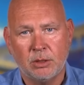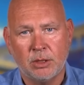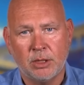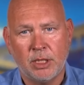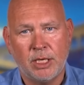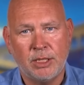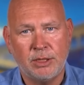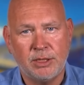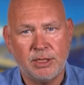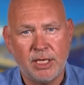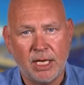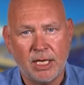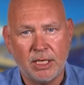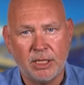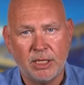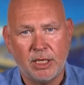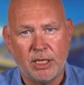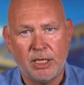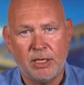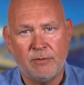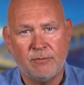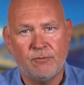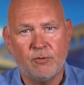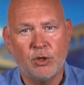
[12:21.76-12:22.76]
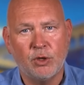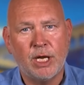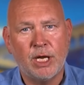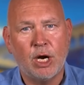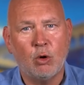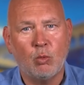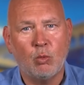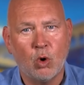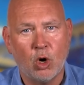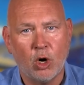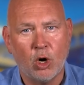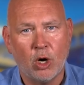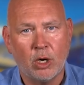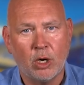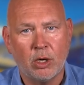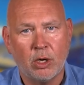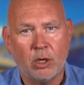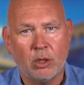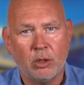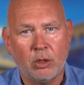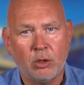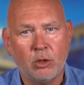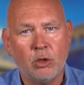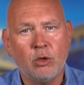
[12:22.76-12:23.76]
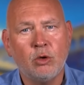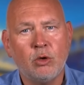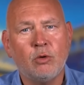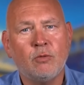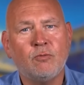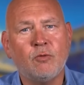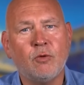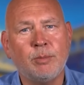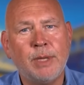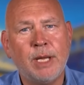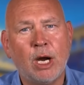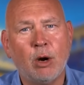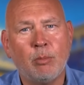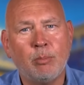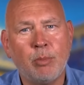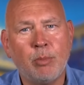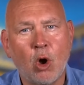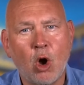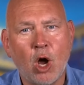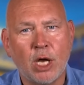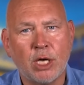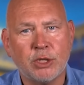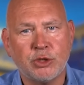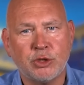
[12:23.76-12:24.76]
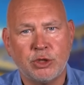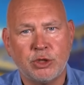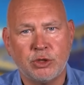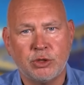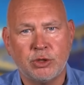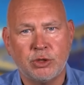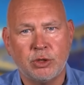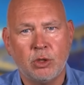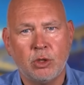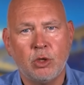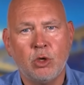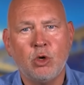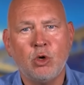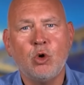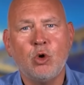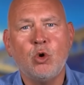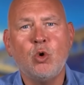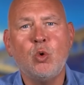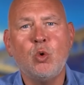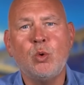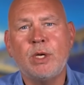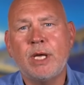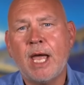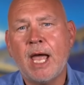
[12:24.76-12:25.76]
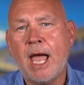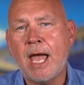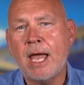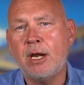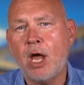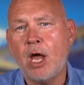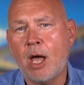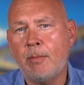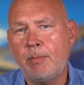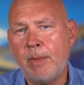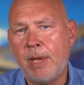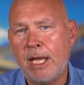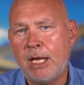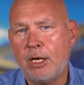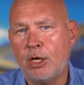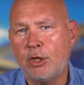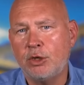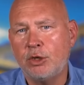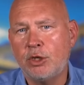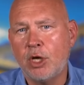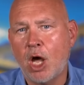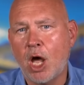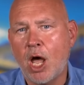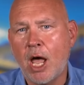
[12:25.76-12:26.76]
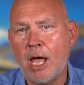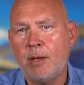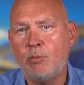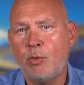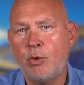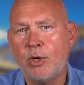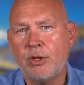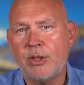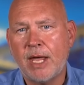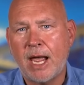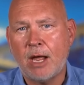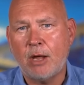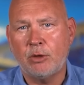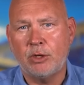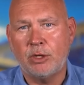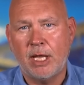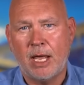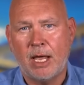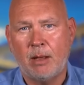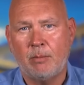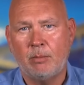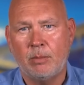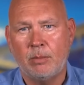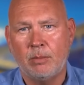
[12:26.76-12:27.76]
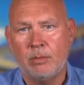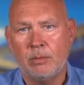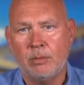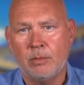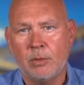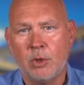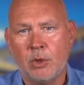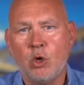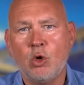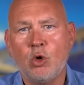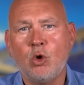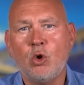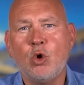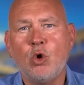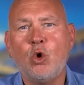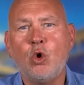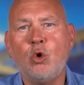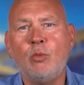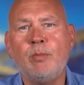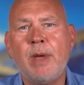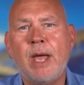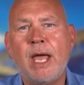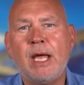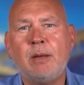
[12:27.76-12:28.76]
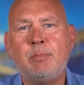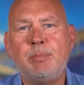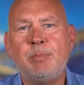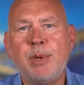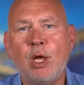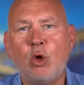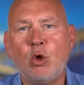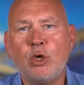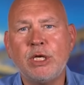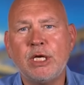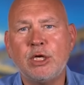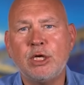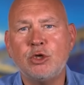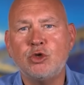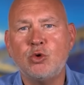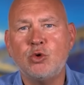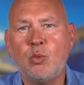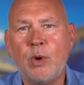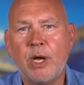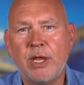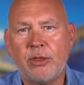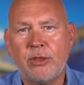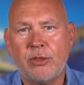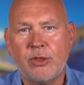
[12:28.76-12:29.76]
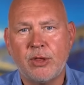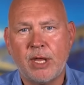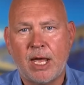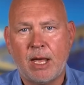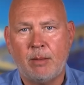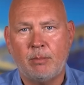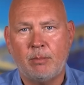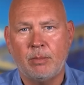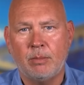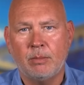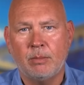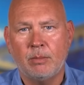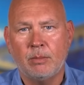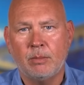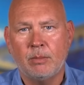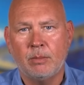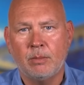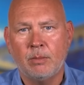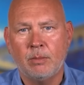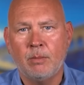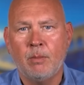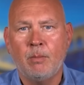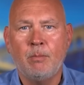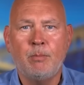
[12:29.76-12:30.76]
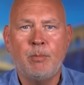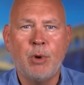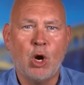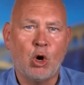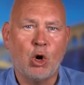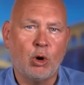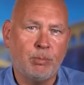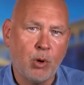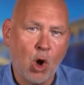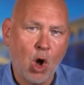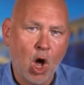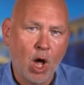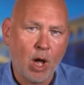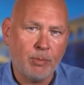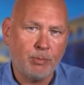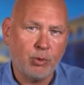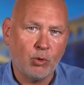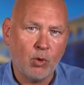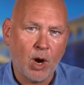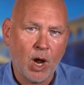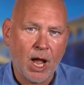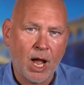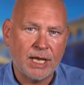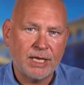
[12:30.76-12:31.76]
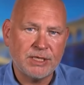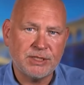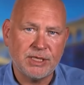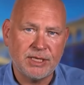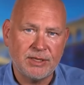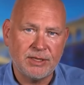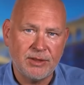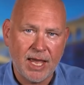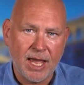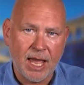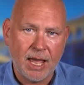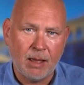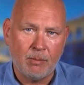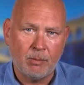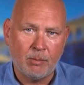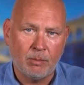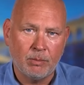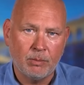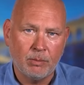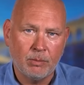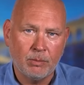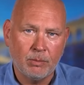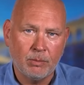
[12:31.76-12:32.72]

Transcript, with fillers: and dignity for their work from their bosses who cannot make a dime without them, who make billions with them, but are pauperizing them